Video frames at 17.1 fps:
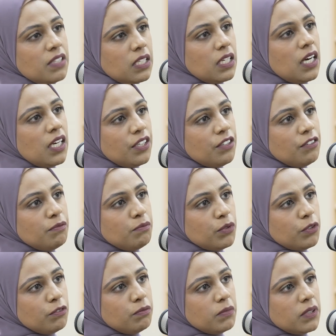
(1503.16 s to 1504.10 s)
kind of
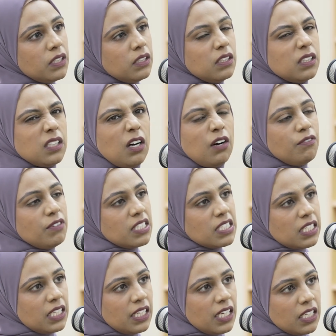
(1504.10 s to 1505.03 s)
movement that
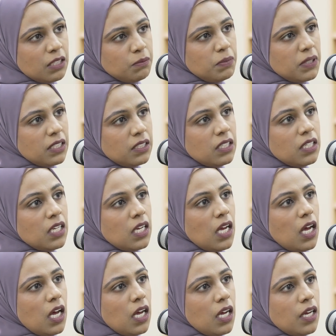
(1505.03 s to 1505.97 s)
obviously had been,
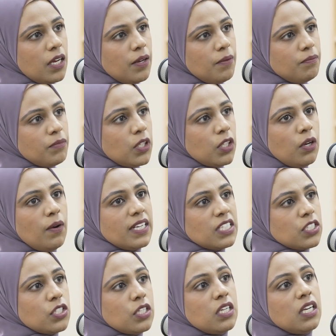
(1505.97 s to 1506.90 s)

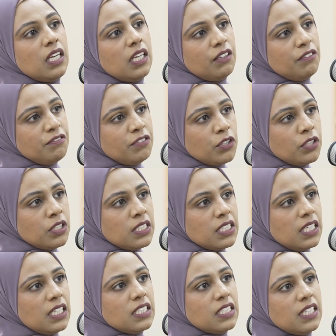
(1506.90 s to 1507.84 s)
externally
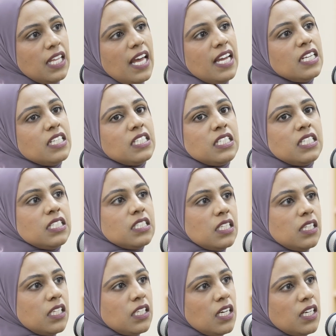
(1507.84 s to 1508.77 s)
funded in the 80s
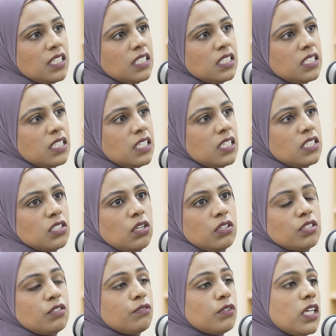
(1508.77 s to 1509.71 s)
and the 90s.
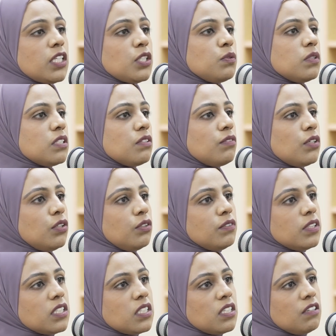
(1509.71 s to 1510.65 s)
Lots of graduates of the
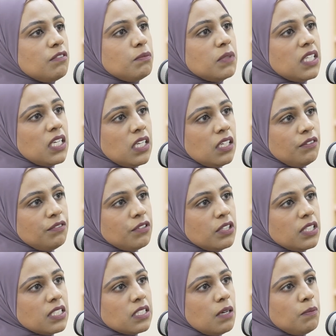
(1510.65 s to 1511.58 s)
University of Medina, for
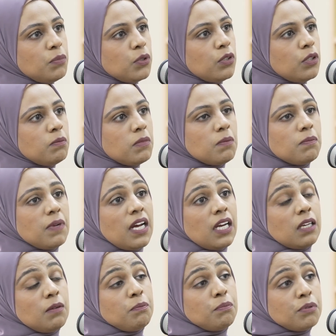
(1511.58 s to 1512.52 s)
example, coming
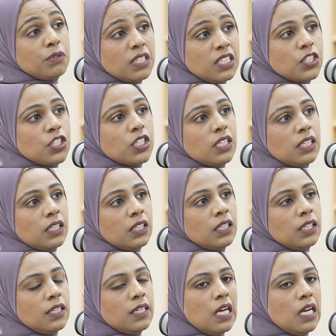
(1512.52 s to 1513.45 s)
back and
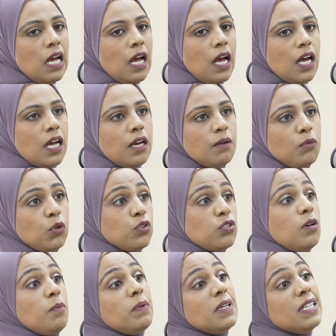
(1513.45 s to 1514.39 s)
preaching.
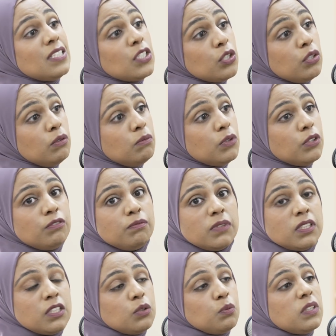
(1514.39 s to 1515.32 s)
Also political
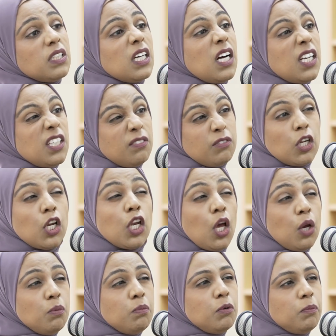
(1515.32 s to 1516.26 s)
movements with the kind of
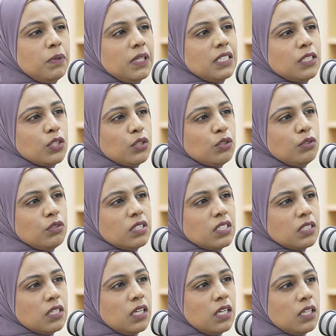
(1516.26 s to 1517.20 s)
global political
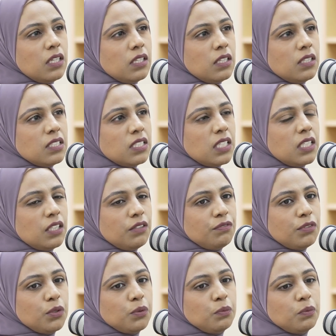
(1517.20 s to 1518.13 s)
scene,
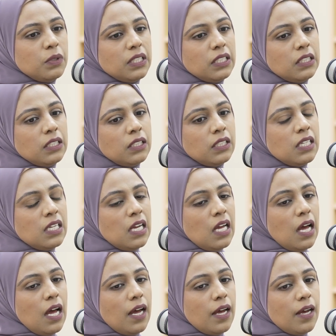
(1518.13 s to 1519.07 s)
if you will,
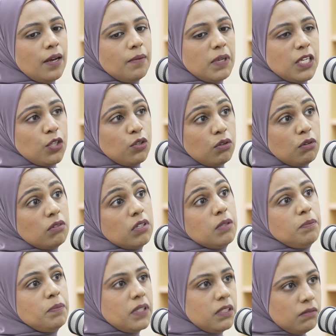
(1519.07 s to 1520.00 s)
in
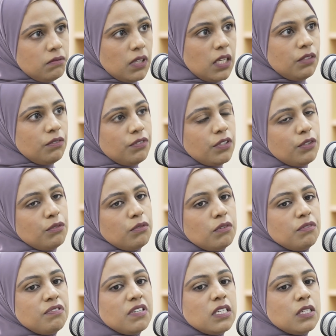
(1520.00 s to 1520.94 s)
Europe and further
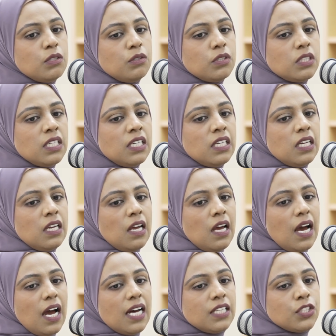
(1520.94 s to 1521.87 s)
afield.
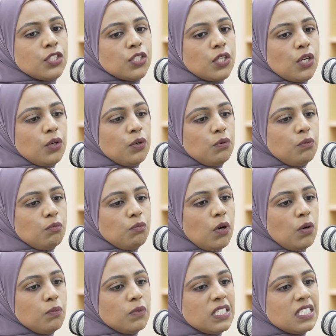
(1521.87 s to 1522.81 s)
And so
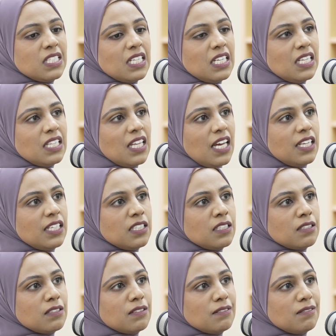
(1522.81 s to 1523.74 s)
what we see then
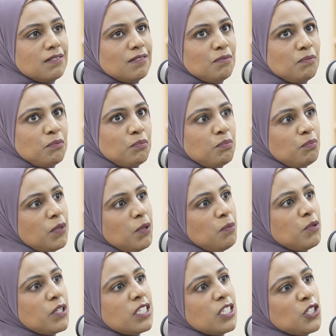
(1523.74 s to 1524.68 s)
is the
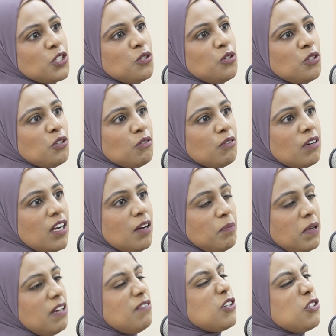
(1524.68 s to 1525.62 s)
British youth are at a
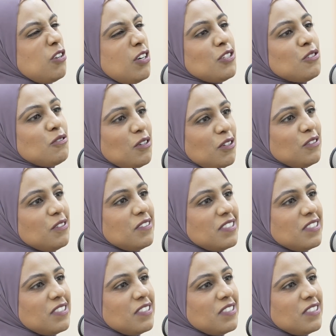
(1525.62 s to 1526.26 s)
bit of a crossroads